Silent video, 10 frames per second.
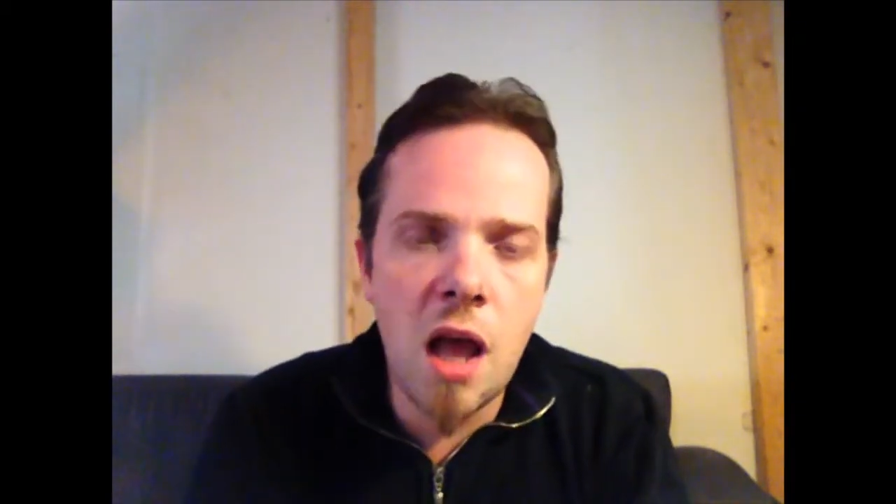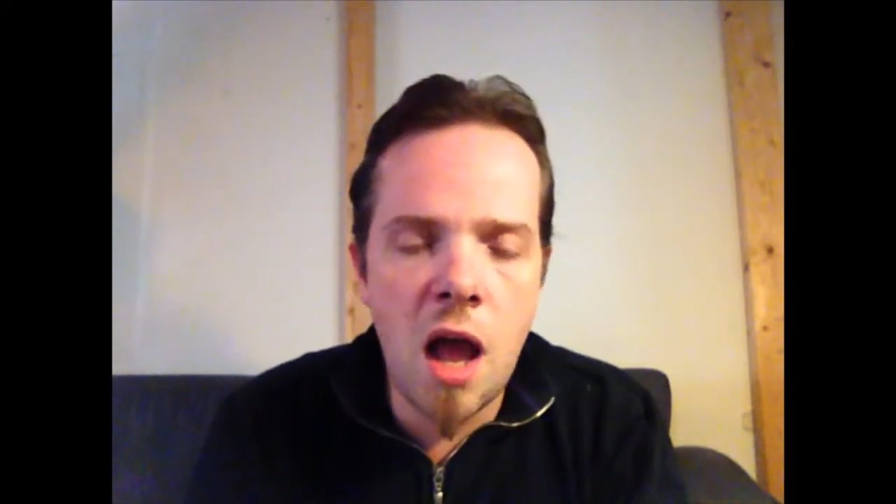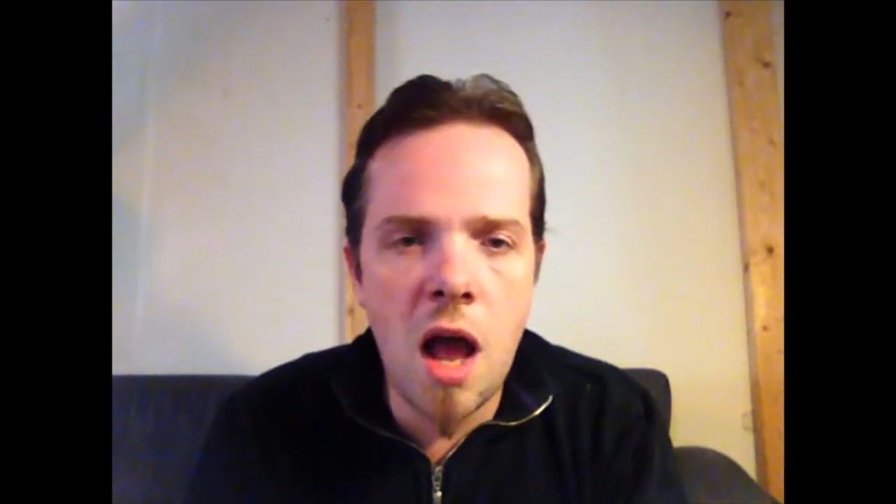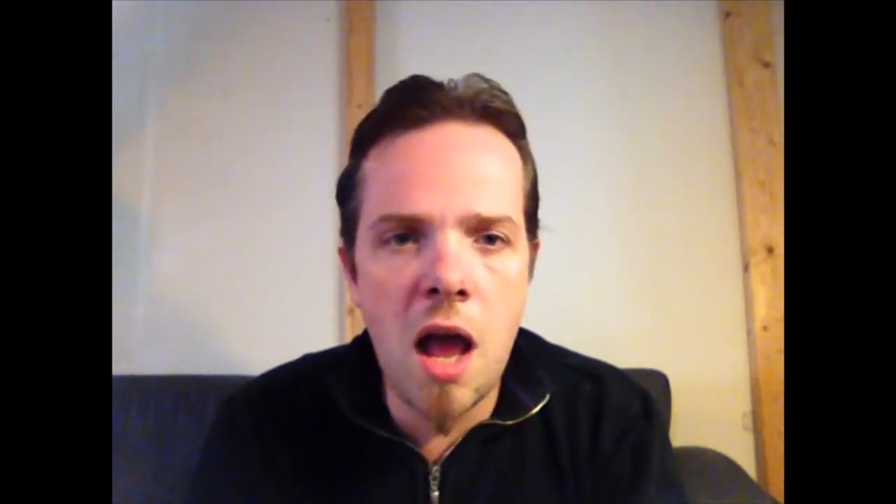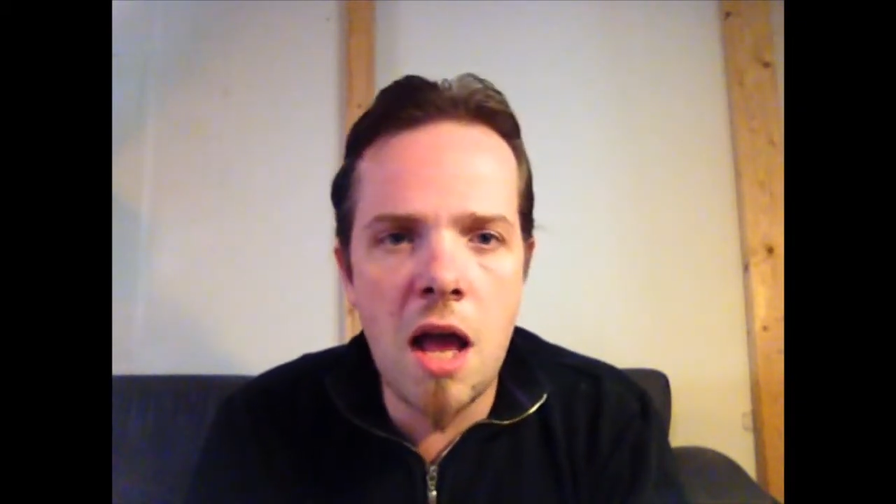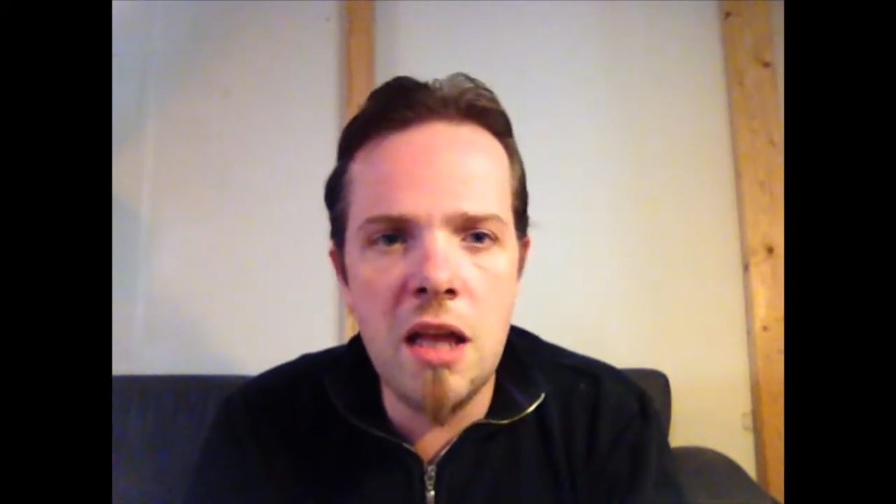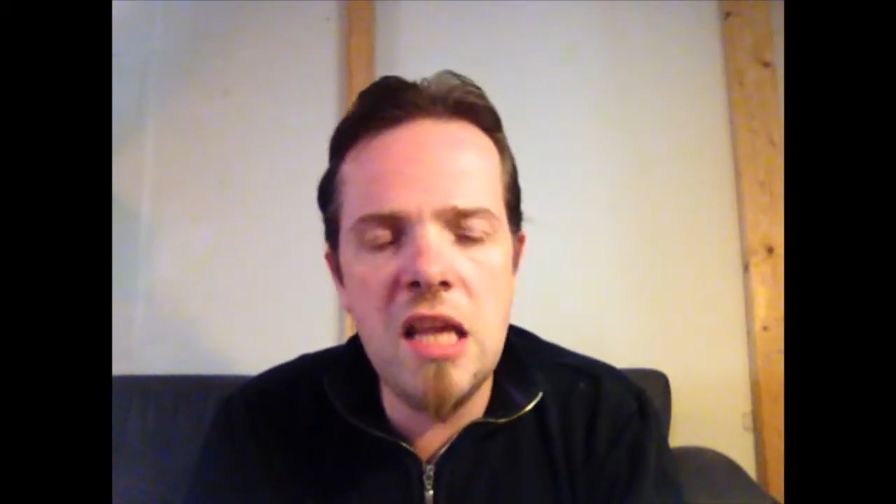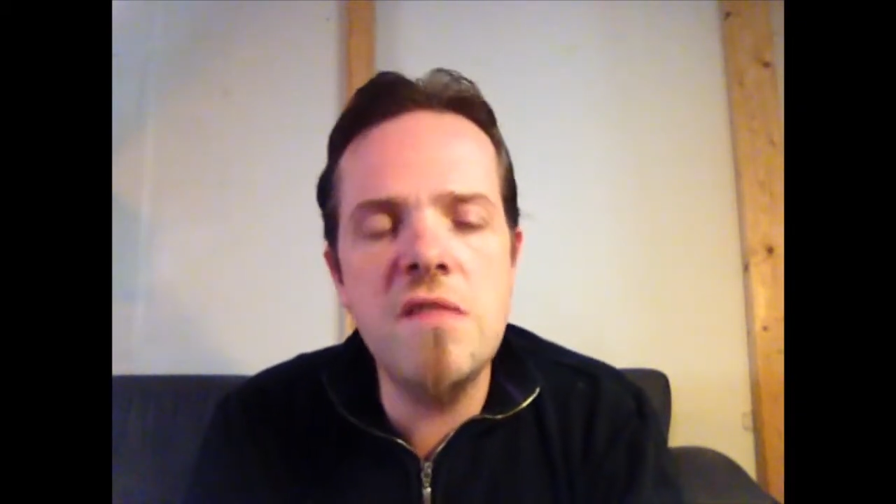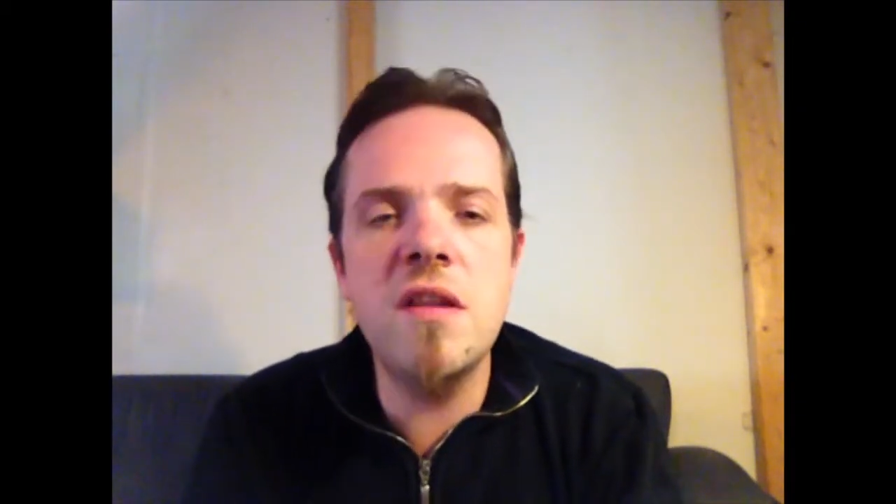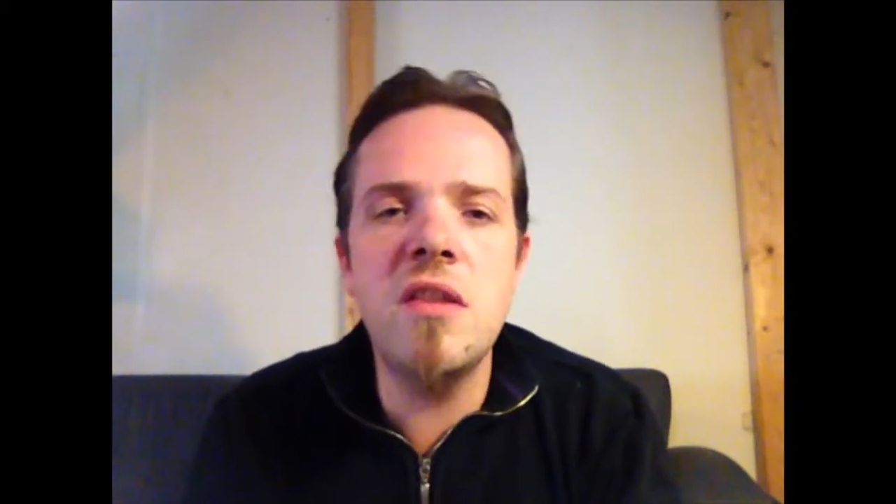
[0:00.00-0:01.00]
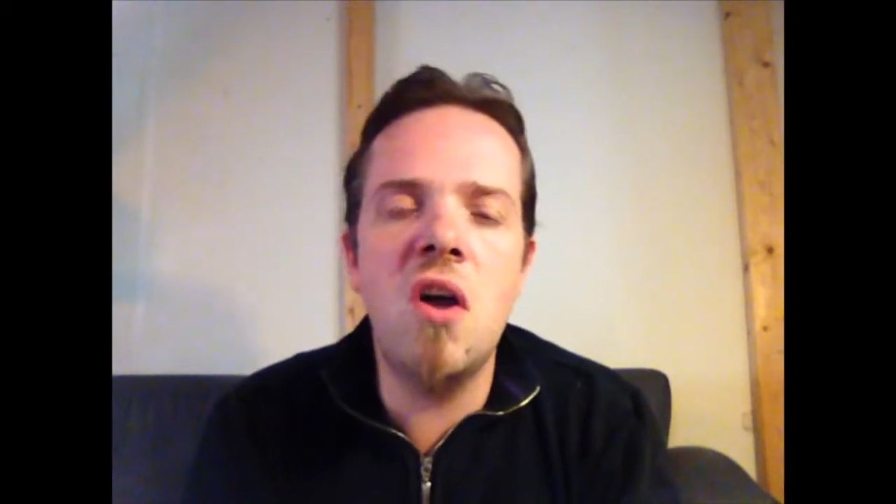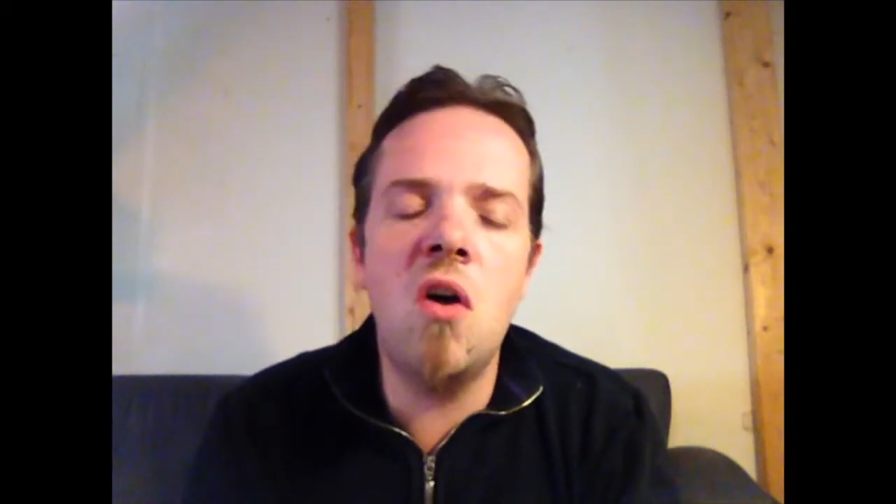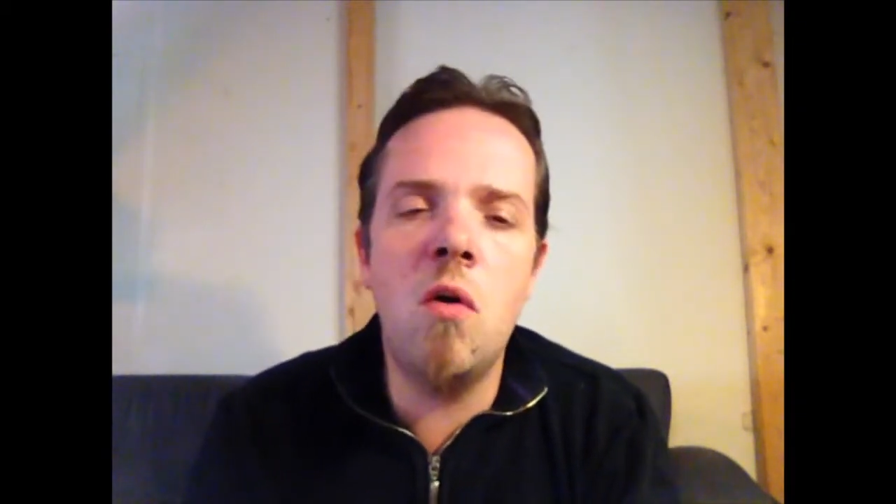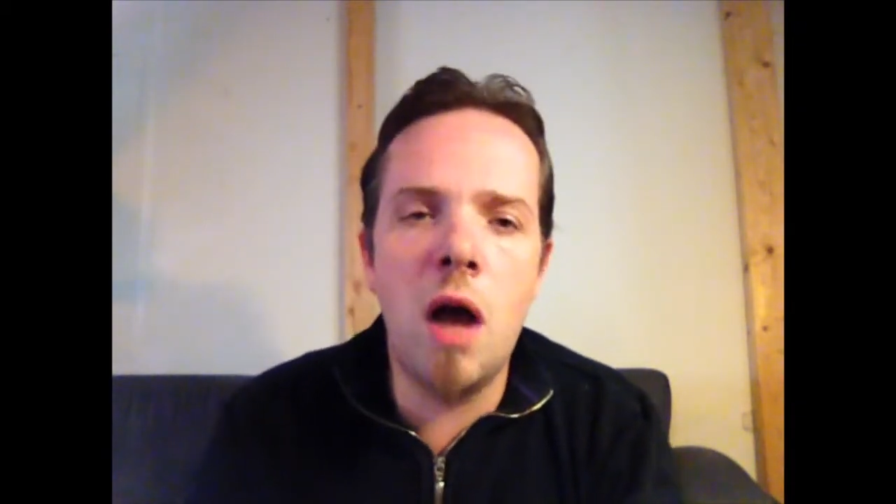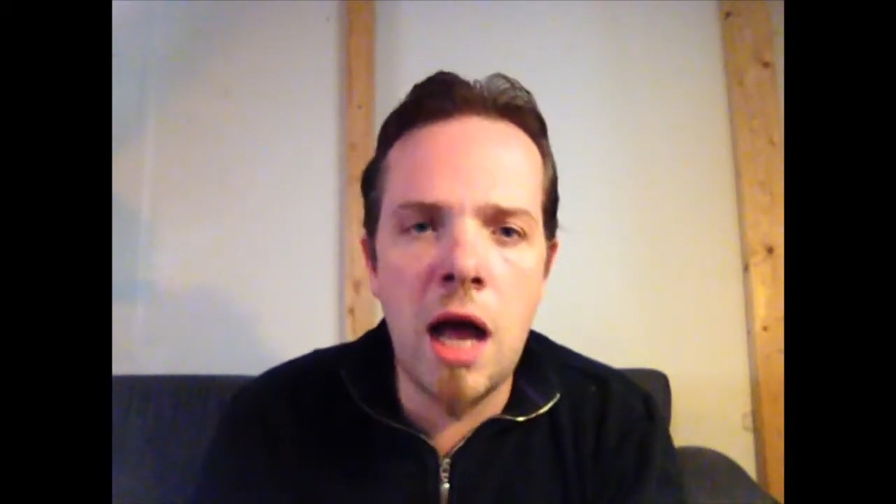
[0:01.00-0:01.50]
Uh, even
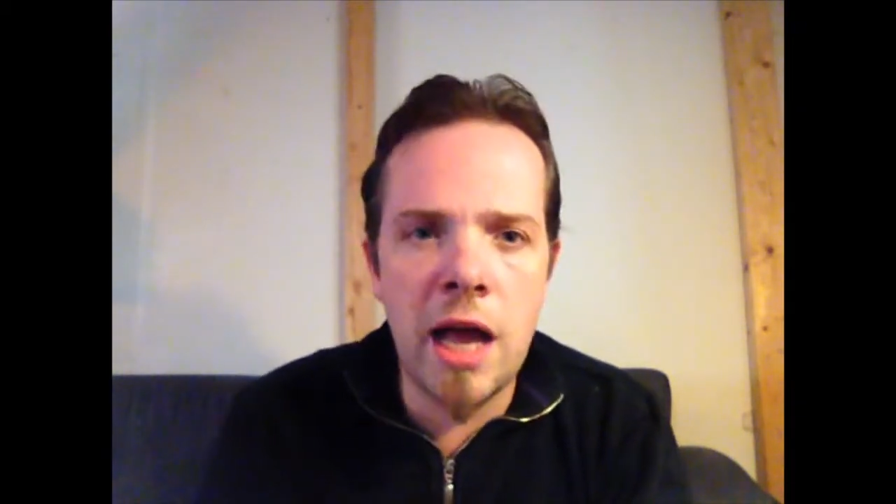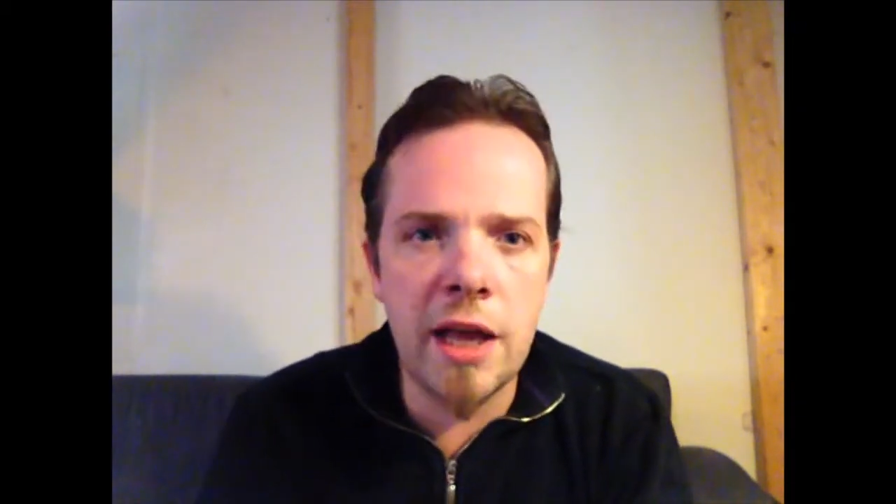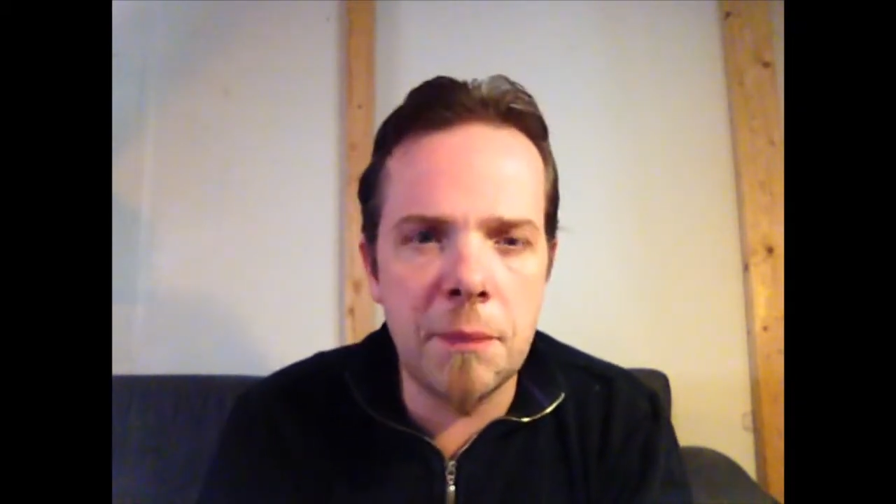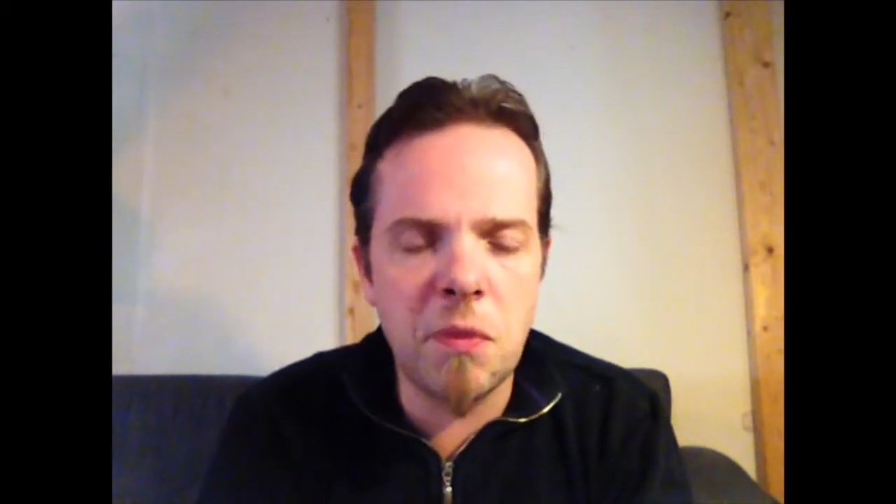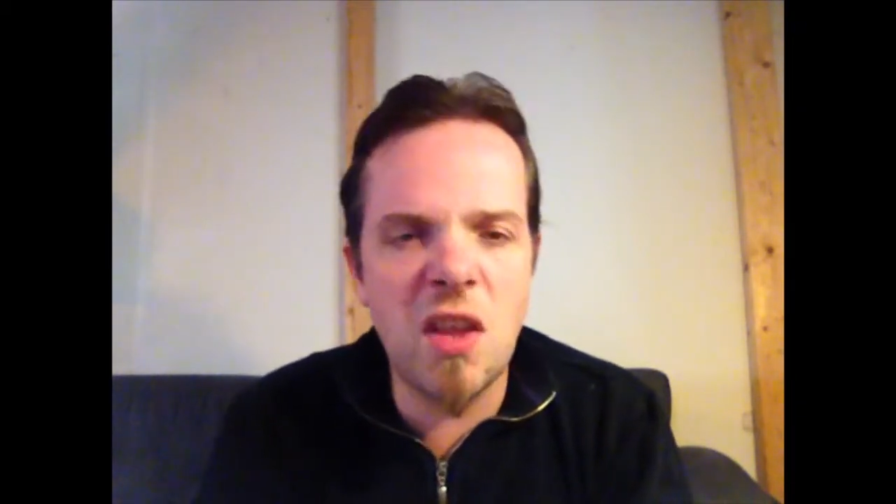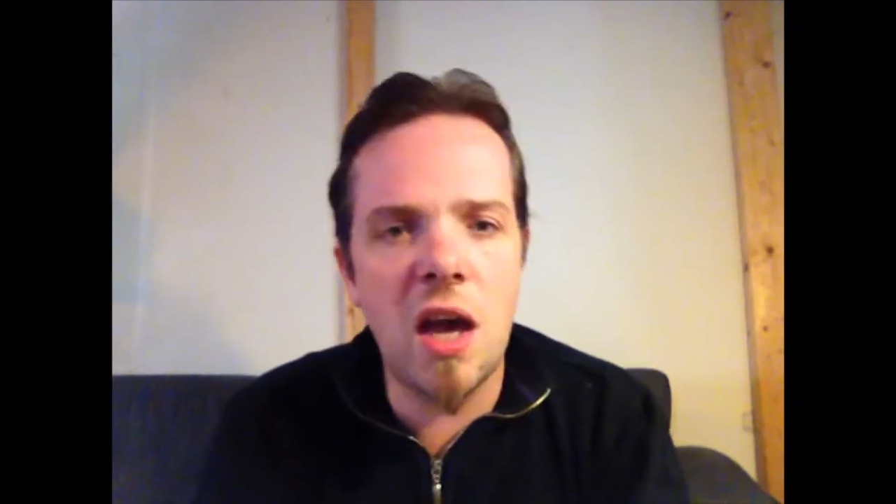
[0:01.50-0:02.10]
though I